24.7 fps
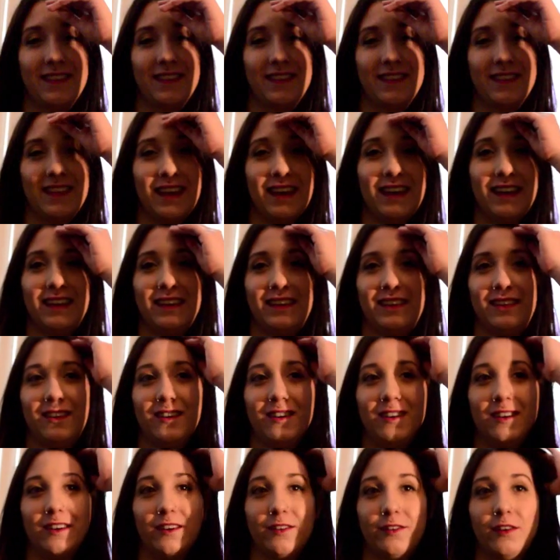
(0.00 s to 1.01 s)
And then
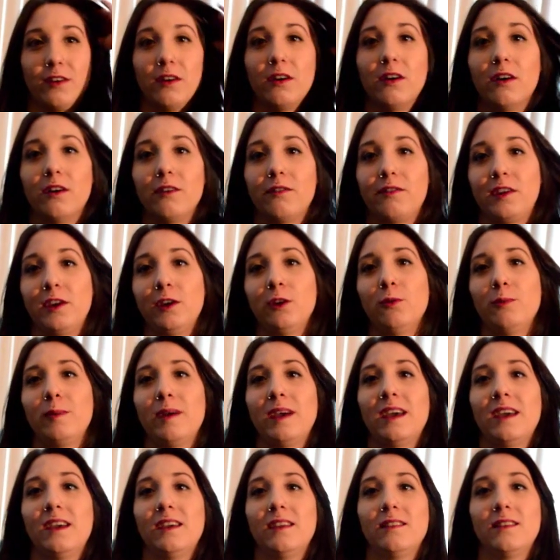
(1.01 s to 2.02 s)
off of
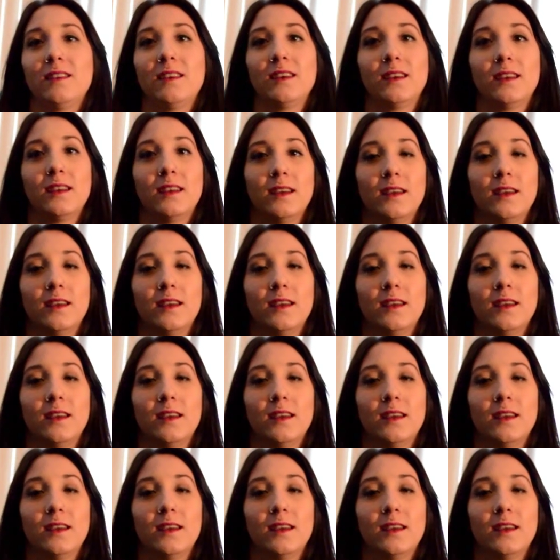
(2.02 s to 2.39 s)
Human,